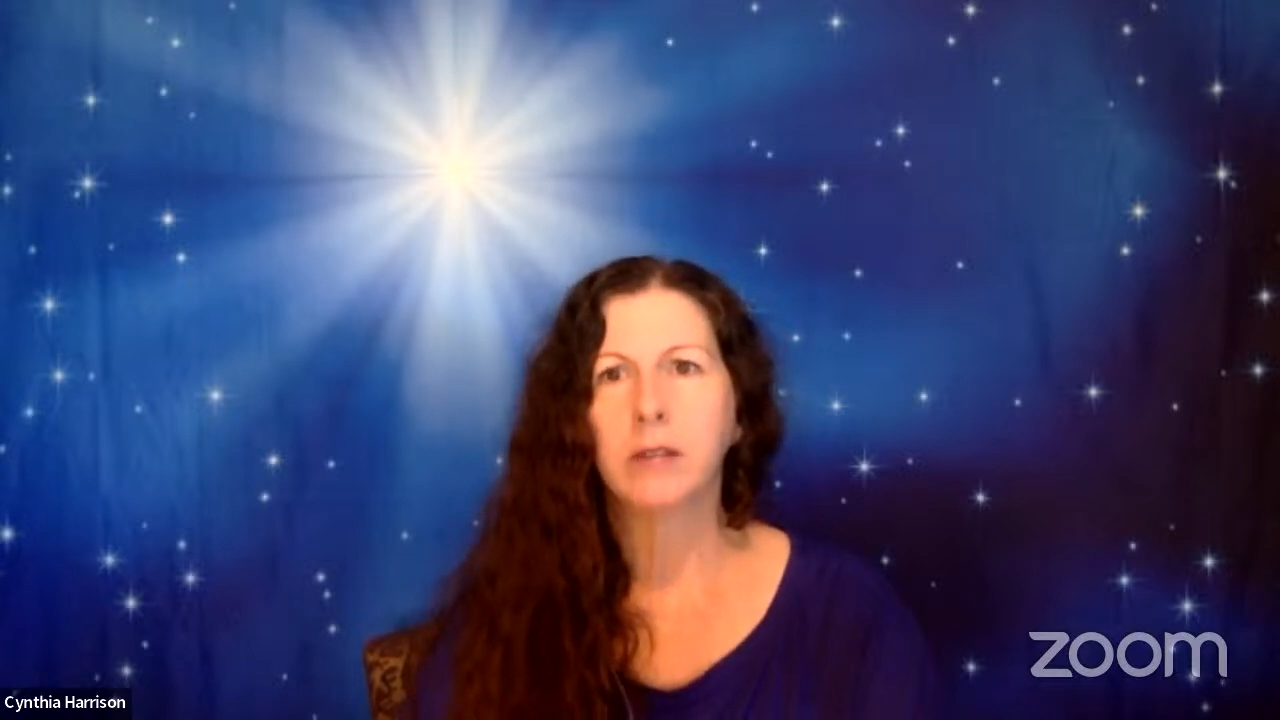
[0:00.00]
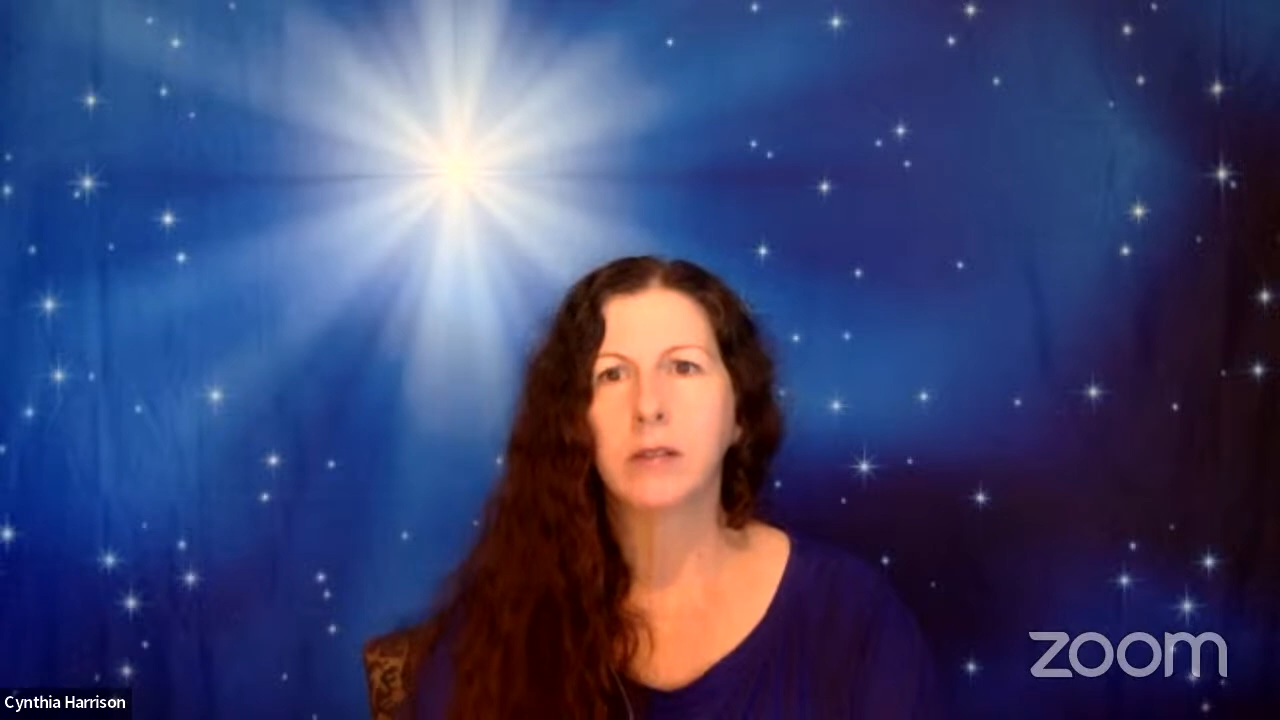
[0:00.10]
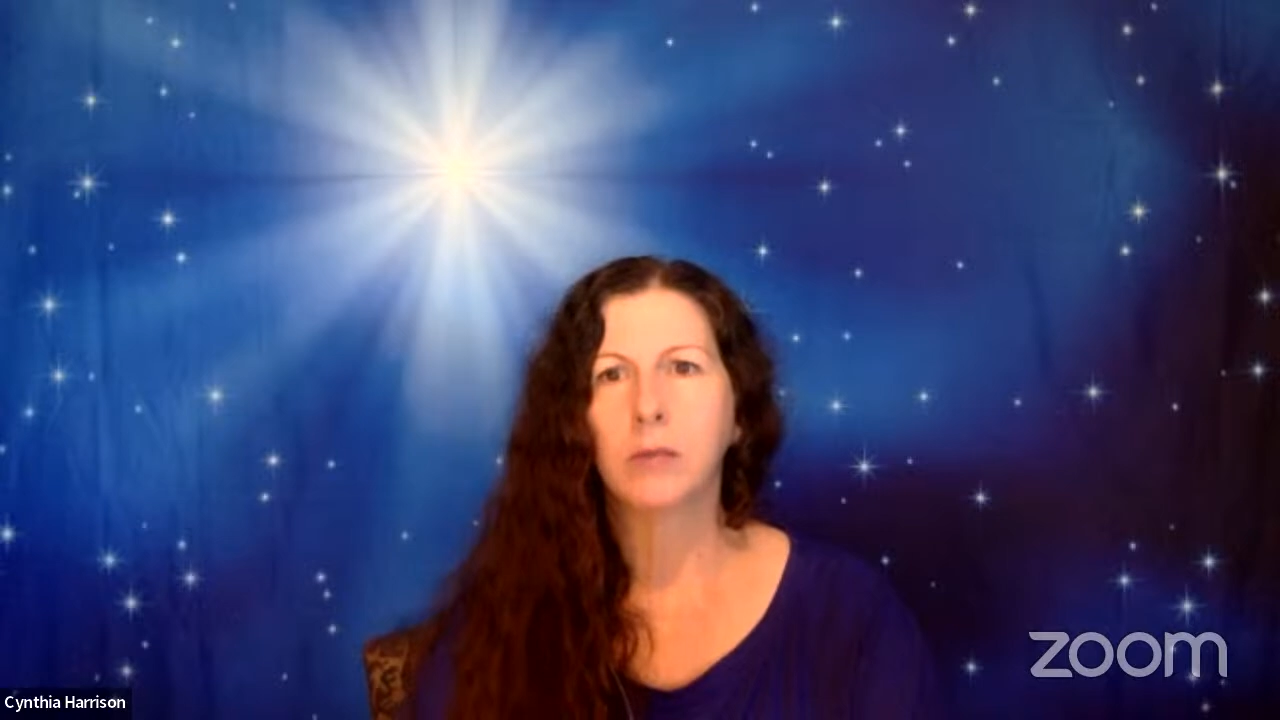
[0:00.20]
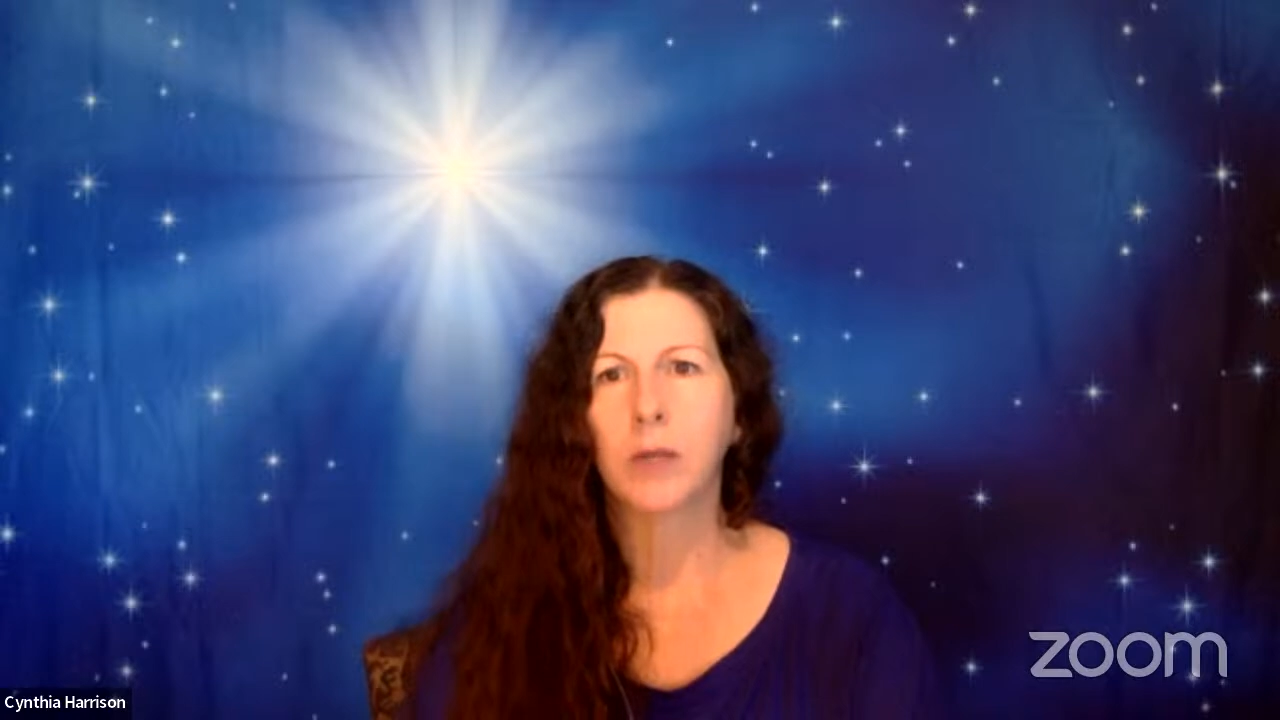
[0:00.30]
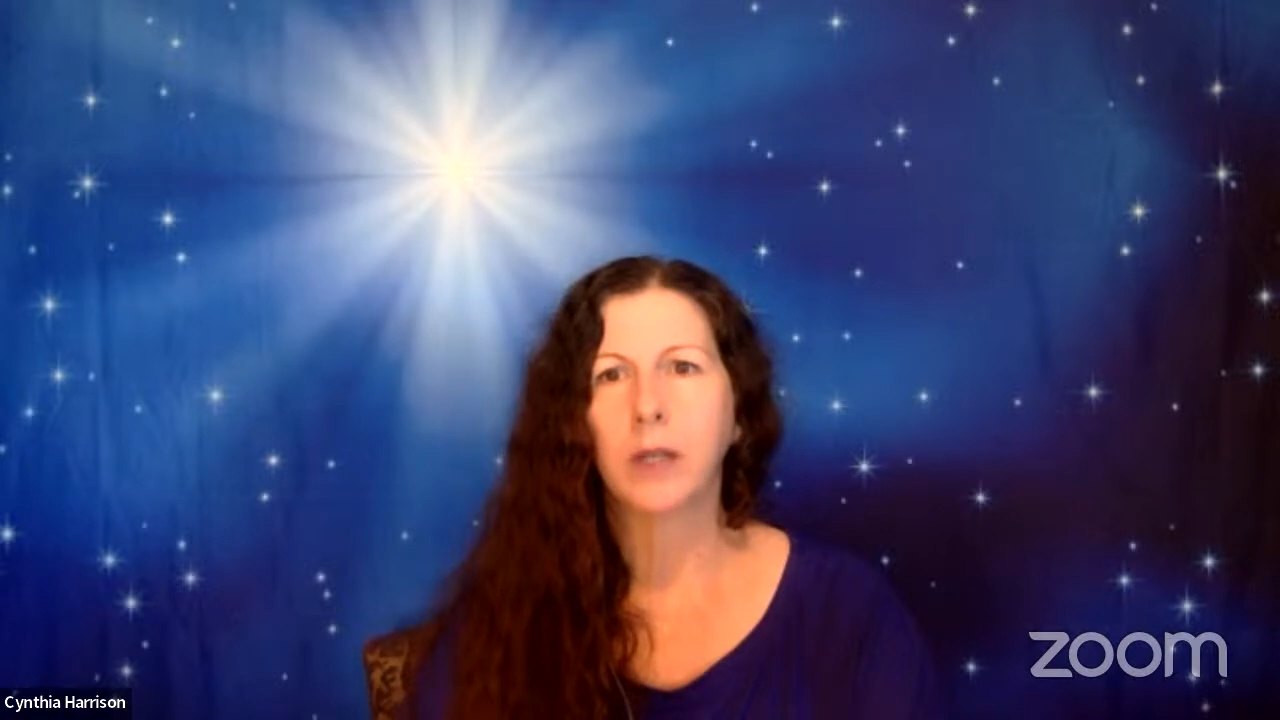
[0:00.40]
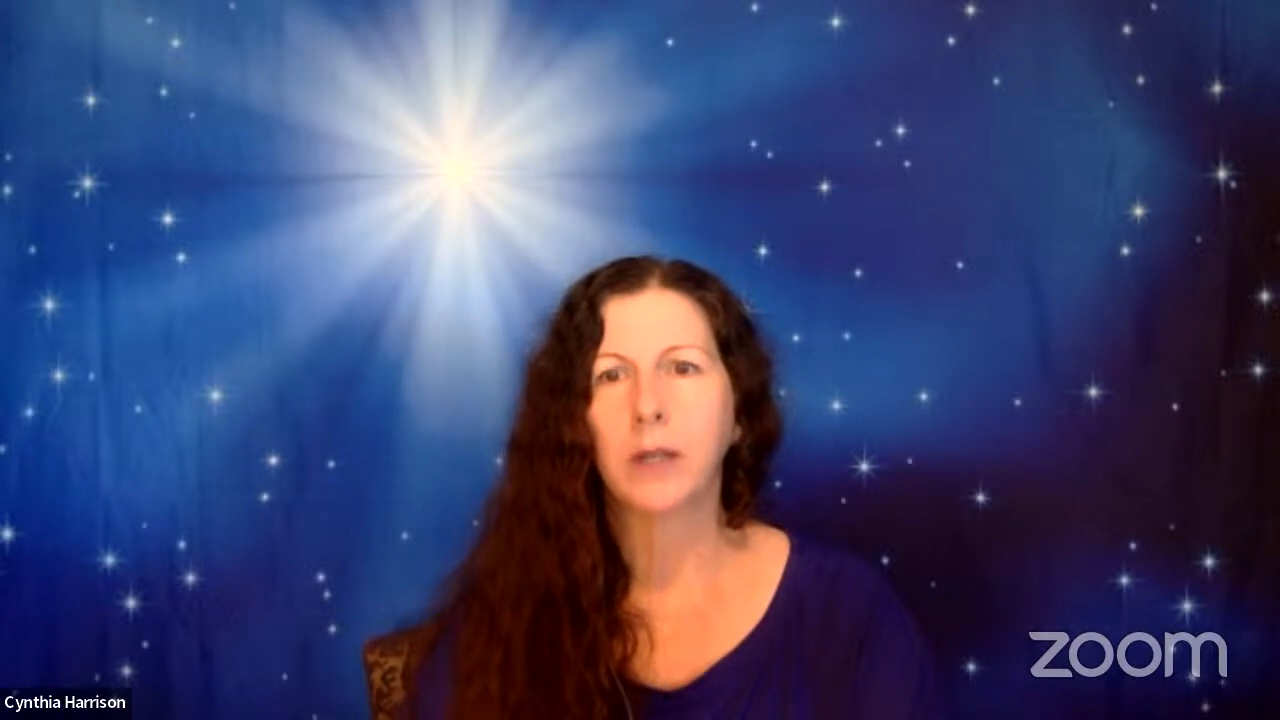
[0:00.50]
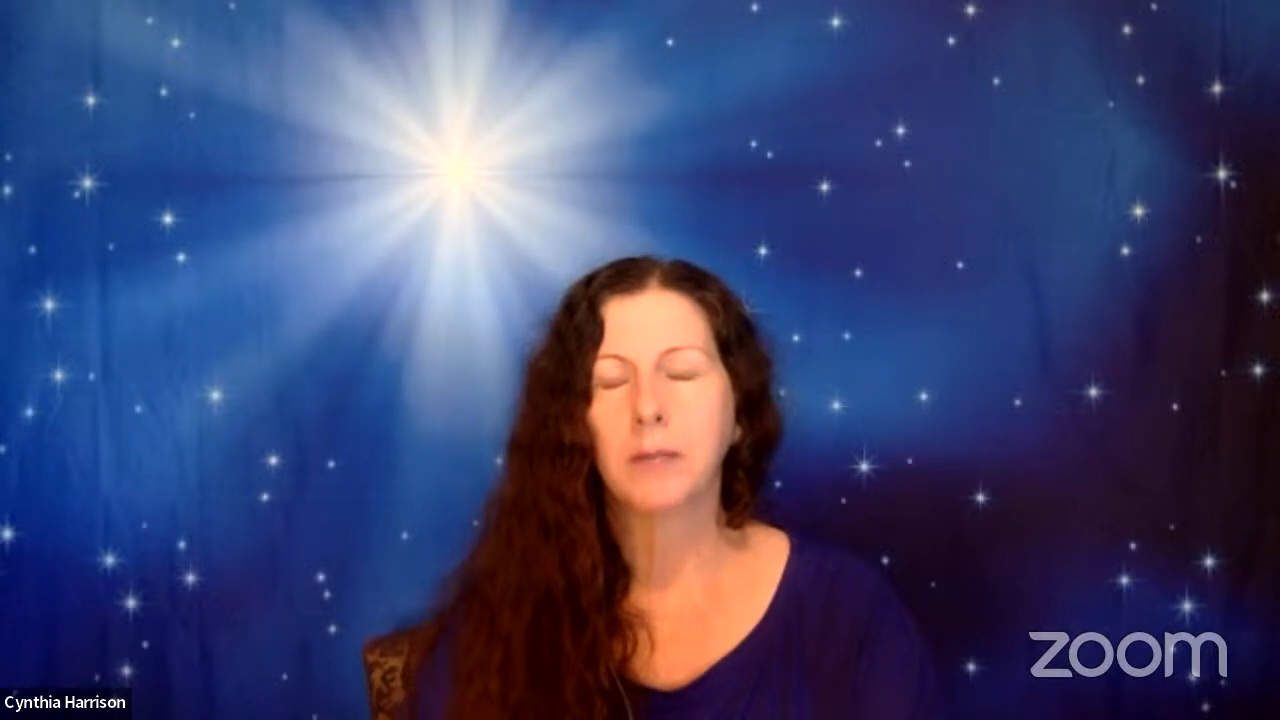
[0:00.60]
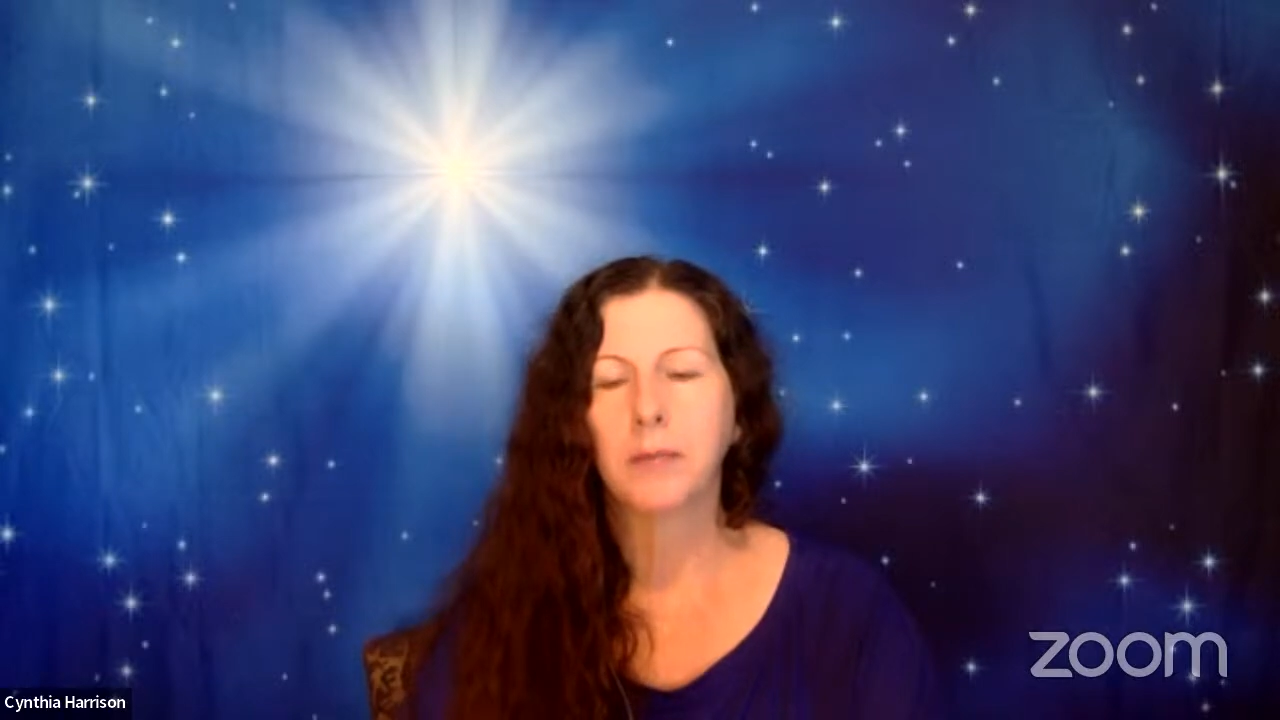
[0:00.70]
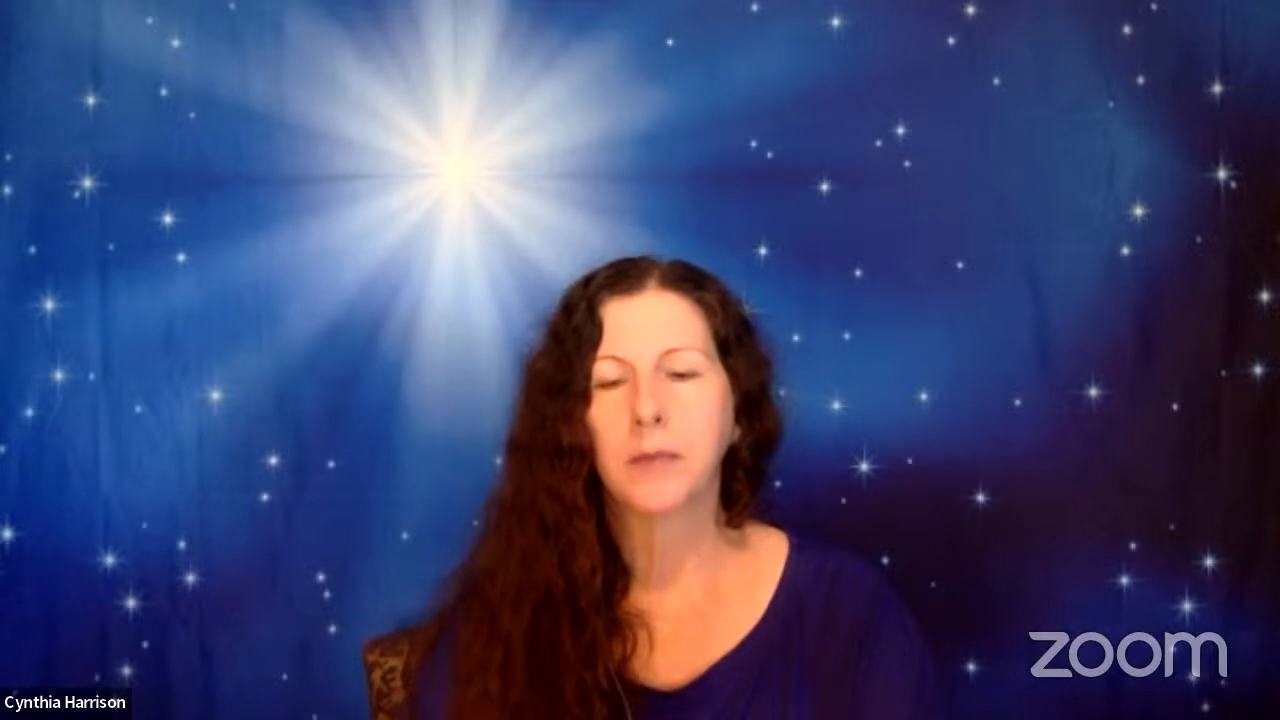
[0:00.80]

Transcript: That's where